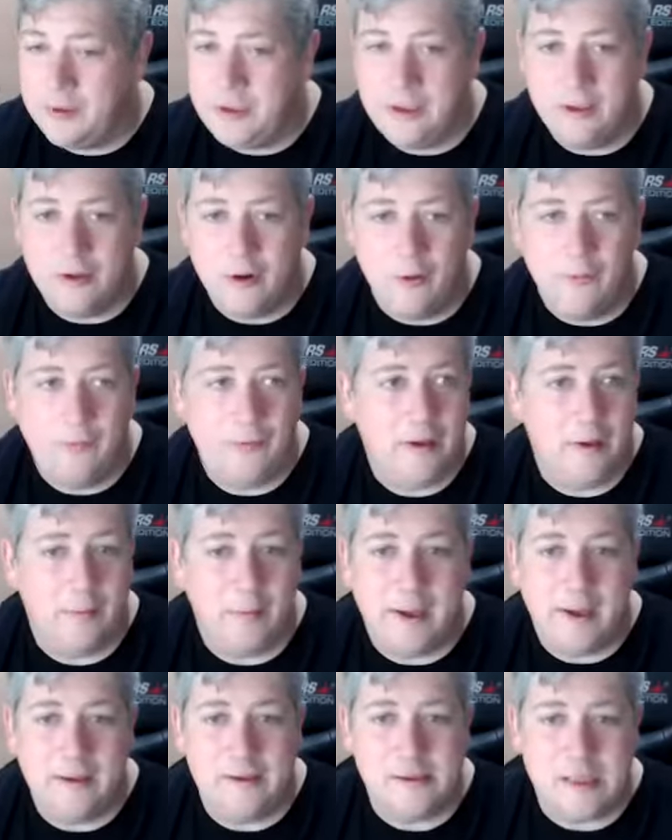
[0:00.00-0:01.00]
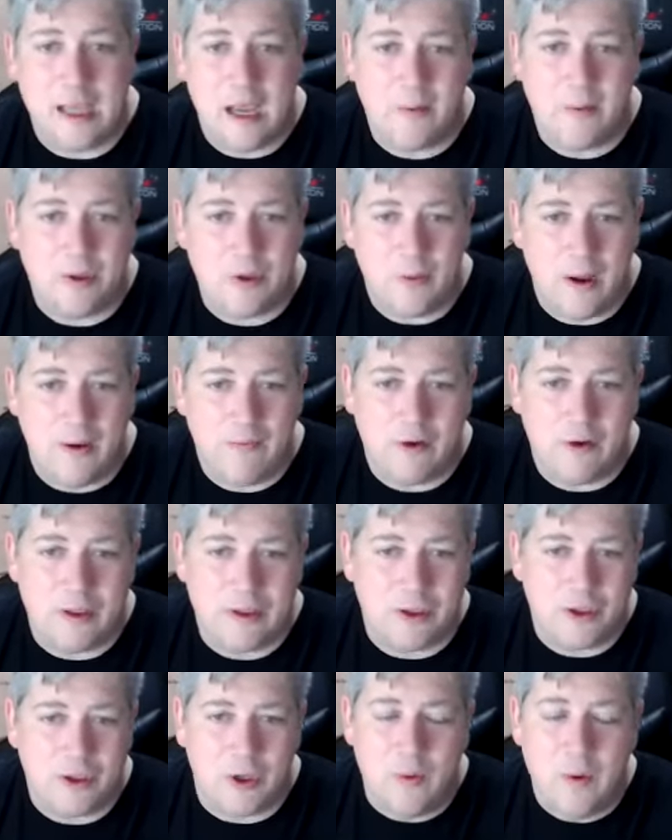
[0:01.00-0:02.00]
tea and coffee and a bacon sandwich or whatever it is
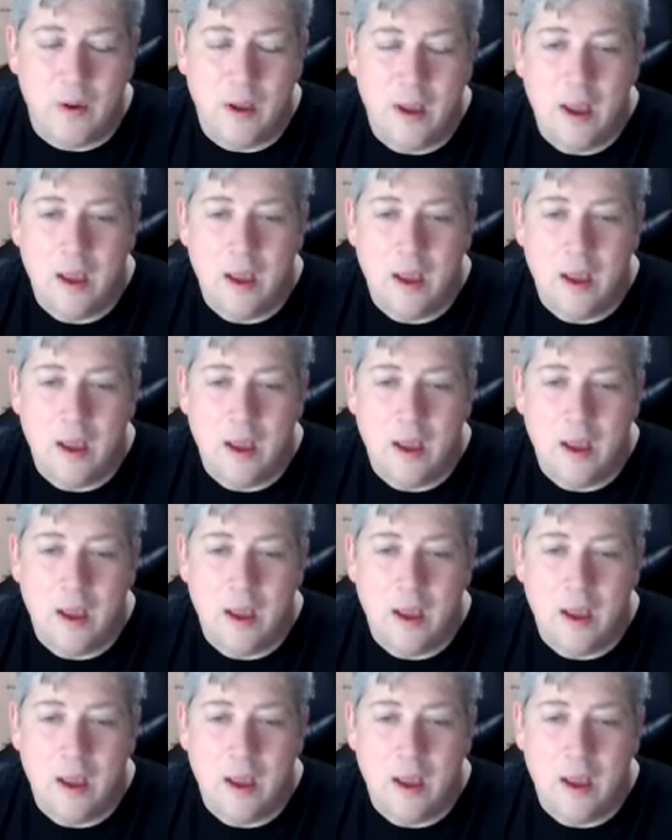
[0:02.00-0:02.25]
you do